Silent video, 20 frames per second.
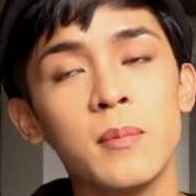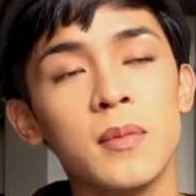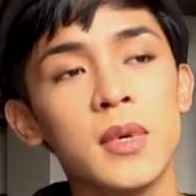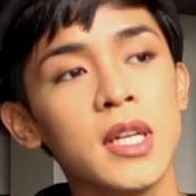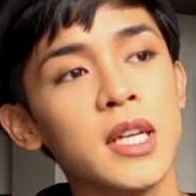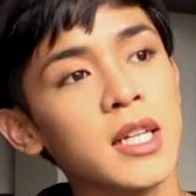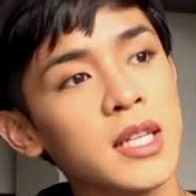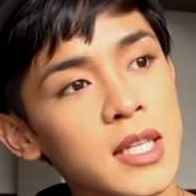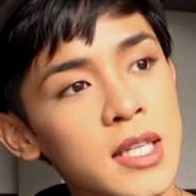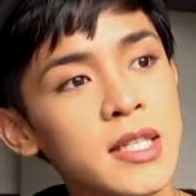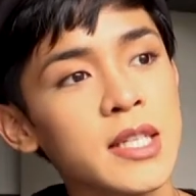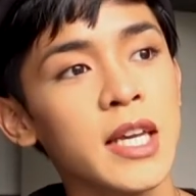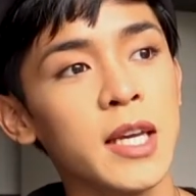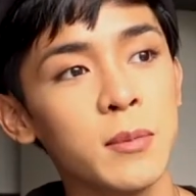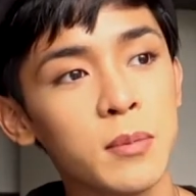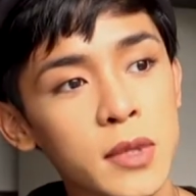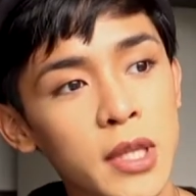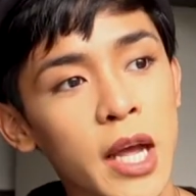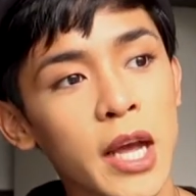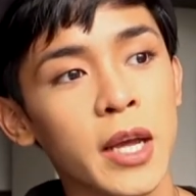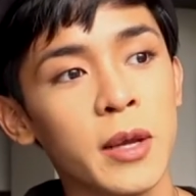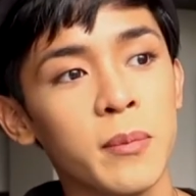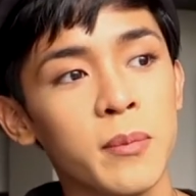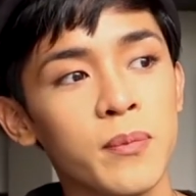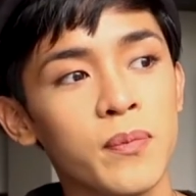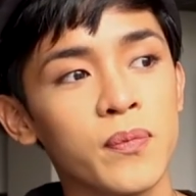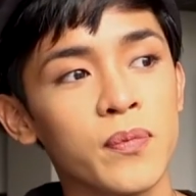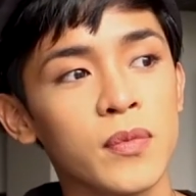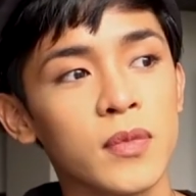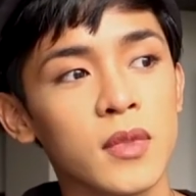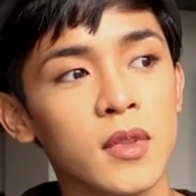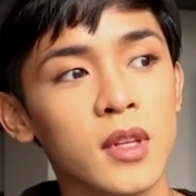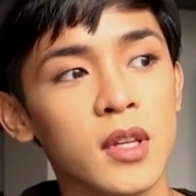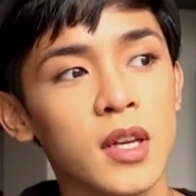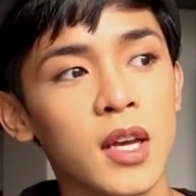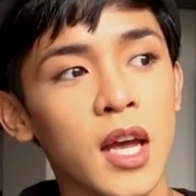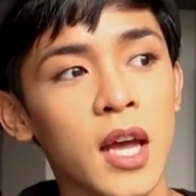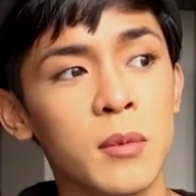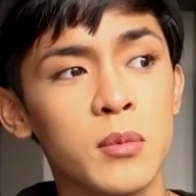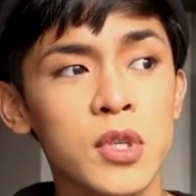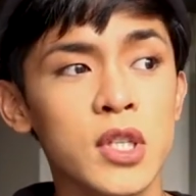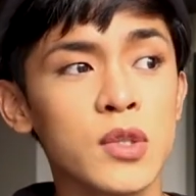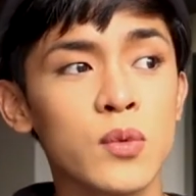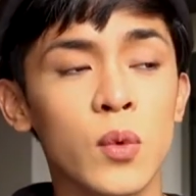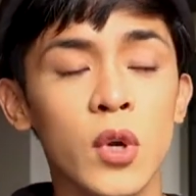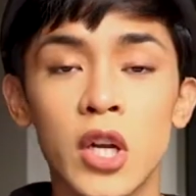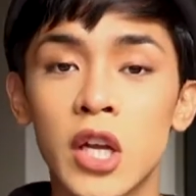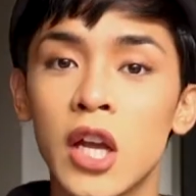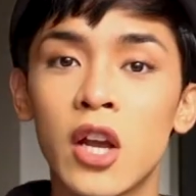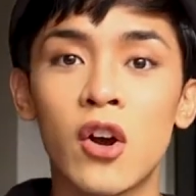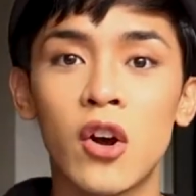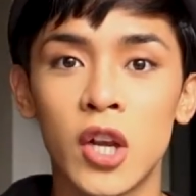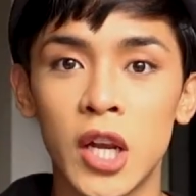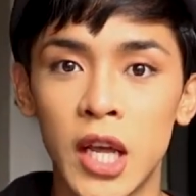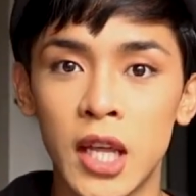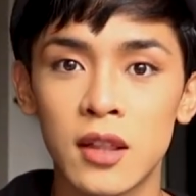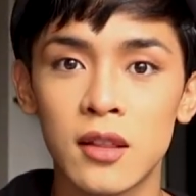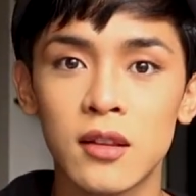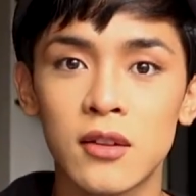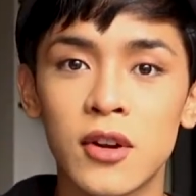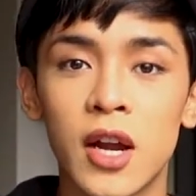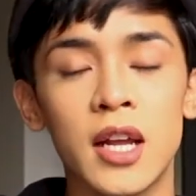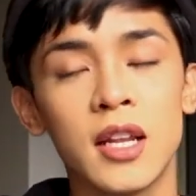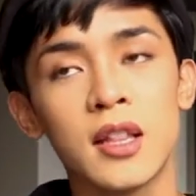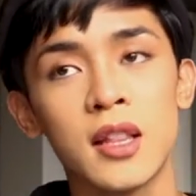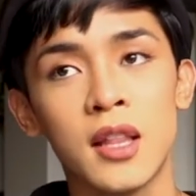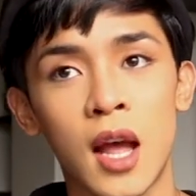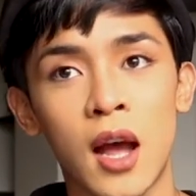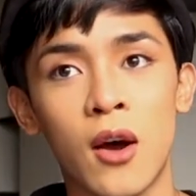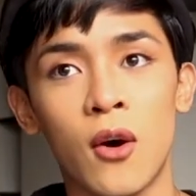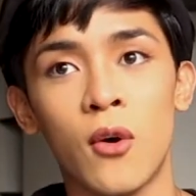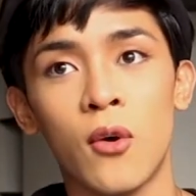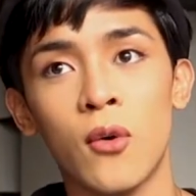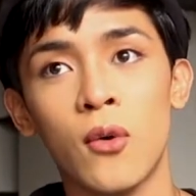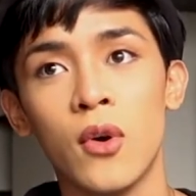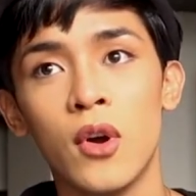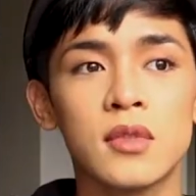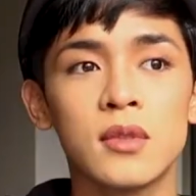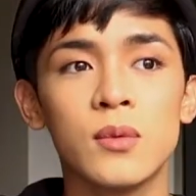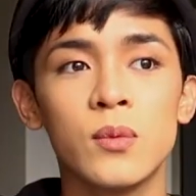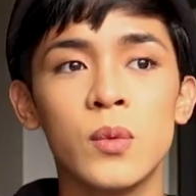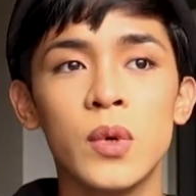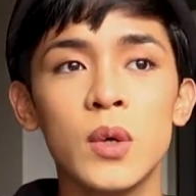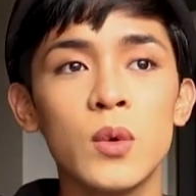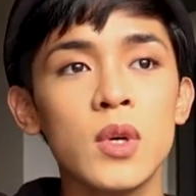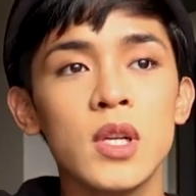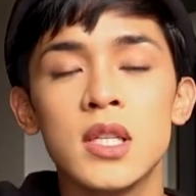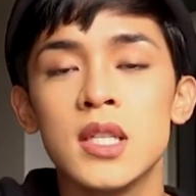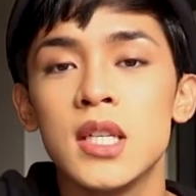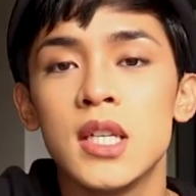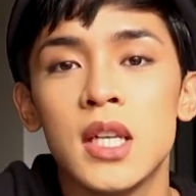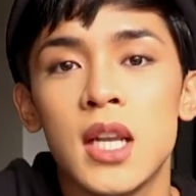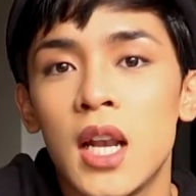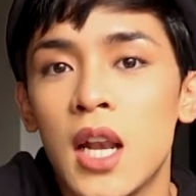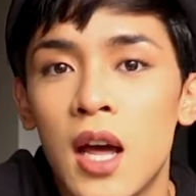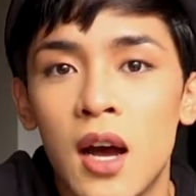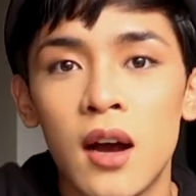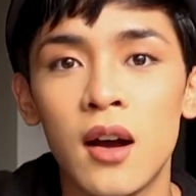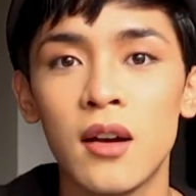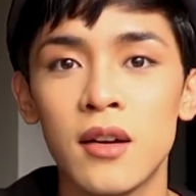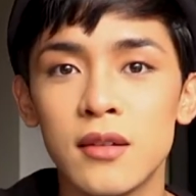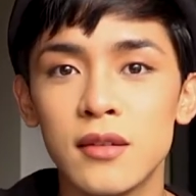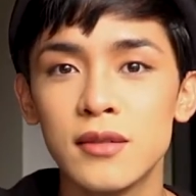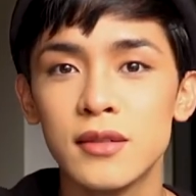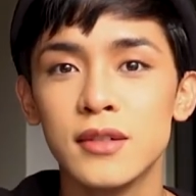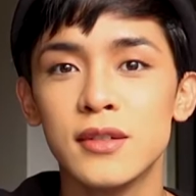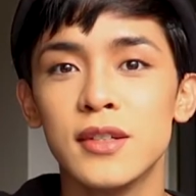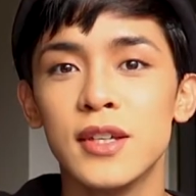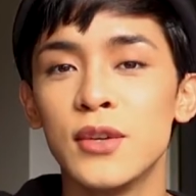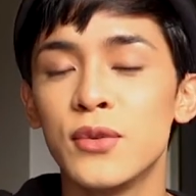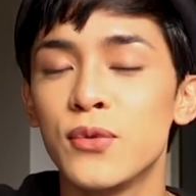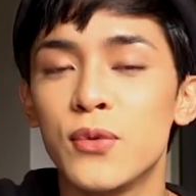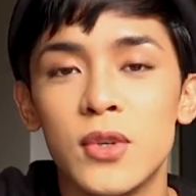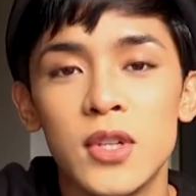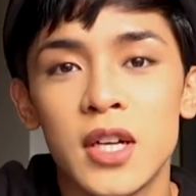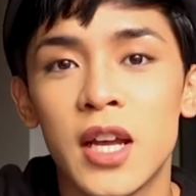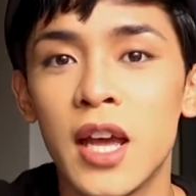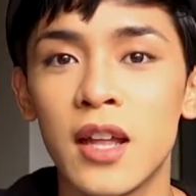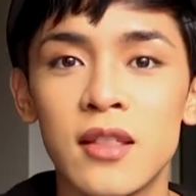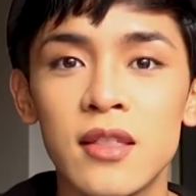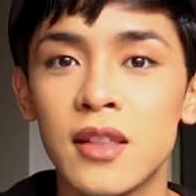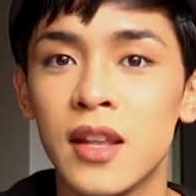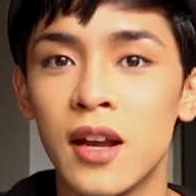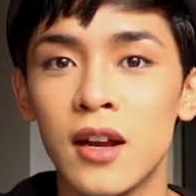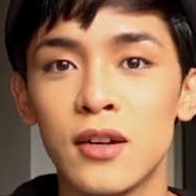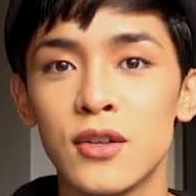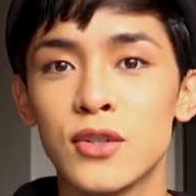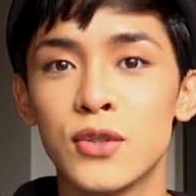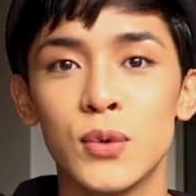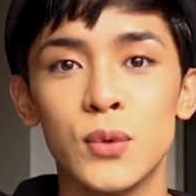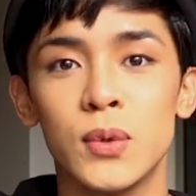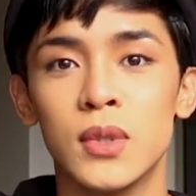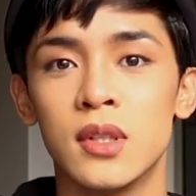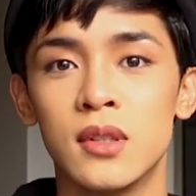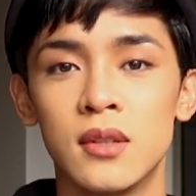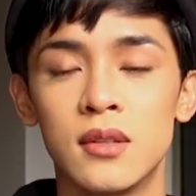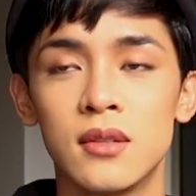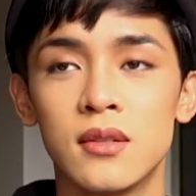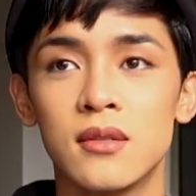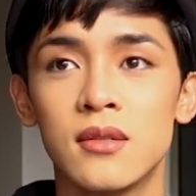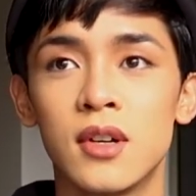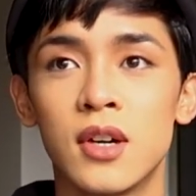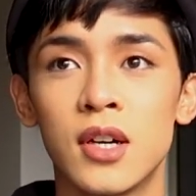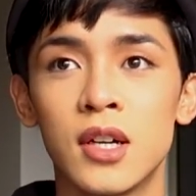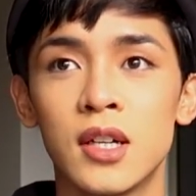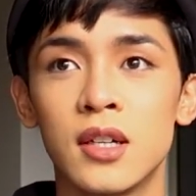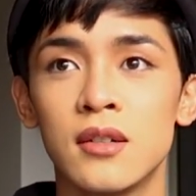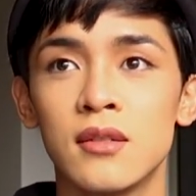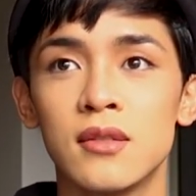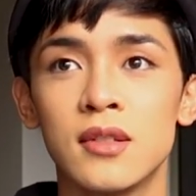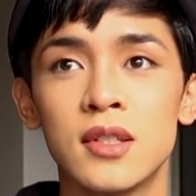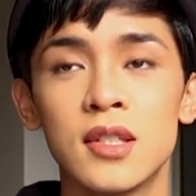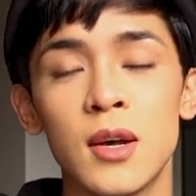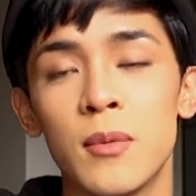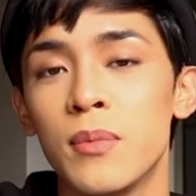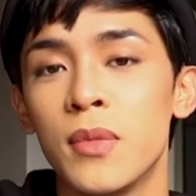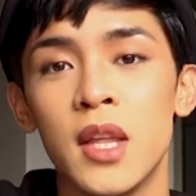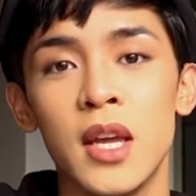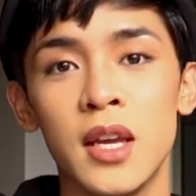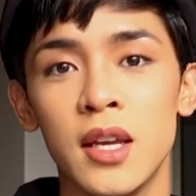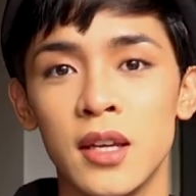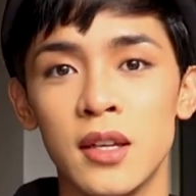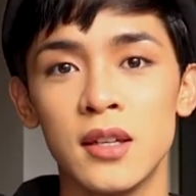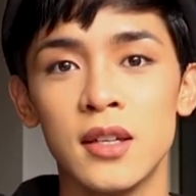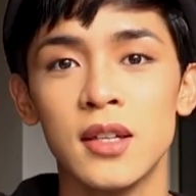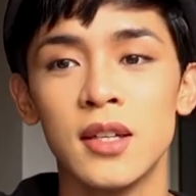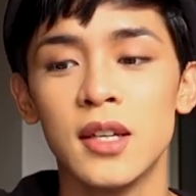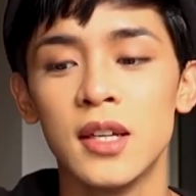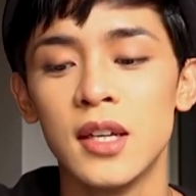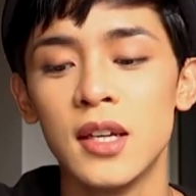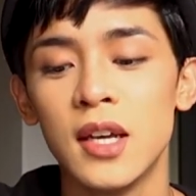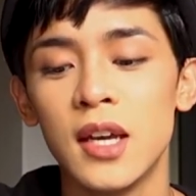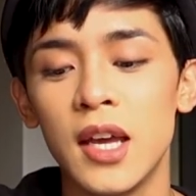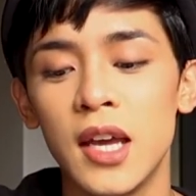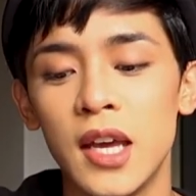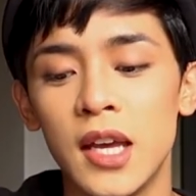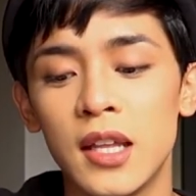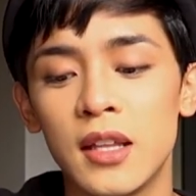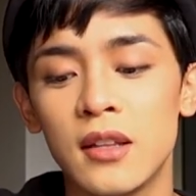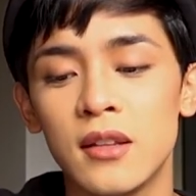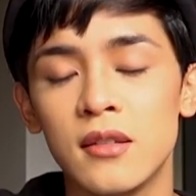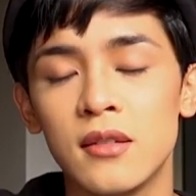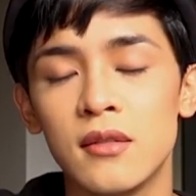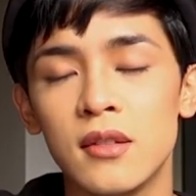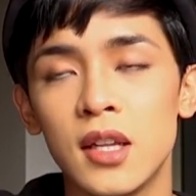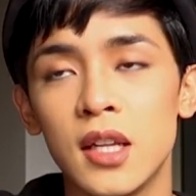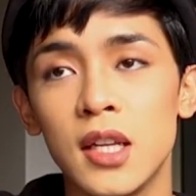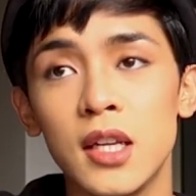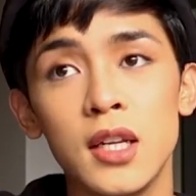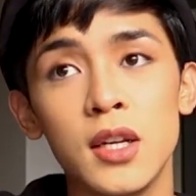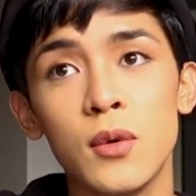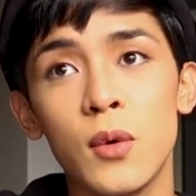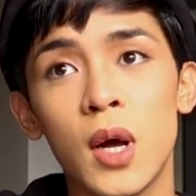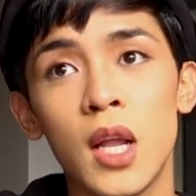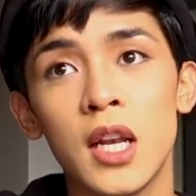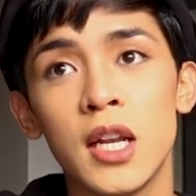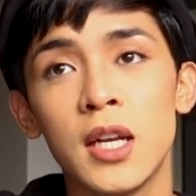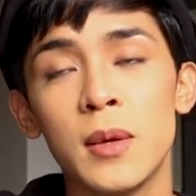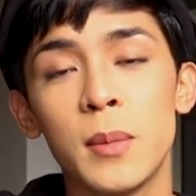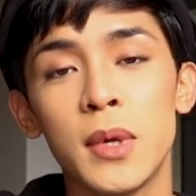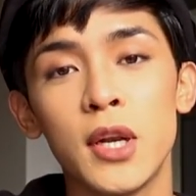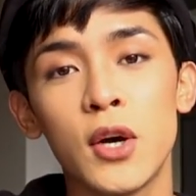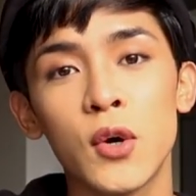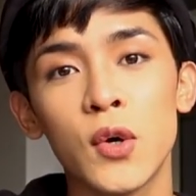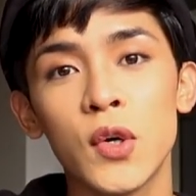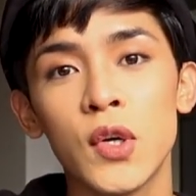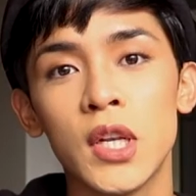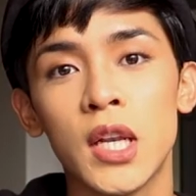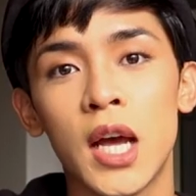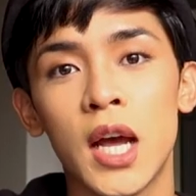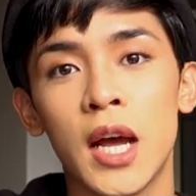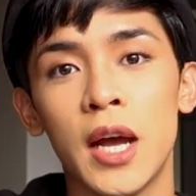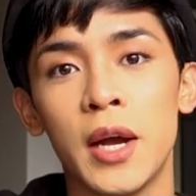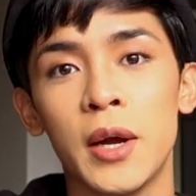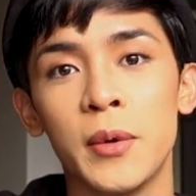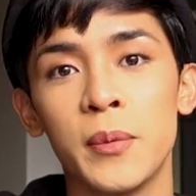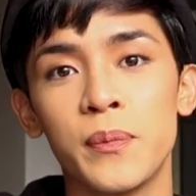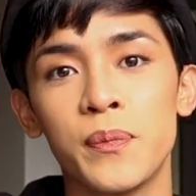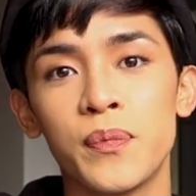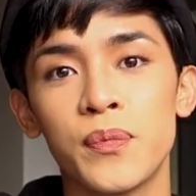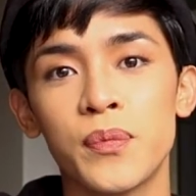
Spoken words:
but at the same time, I'm just working on it right now. We will see na lang if we'll get there soon or someday. And naniniwala naman ako na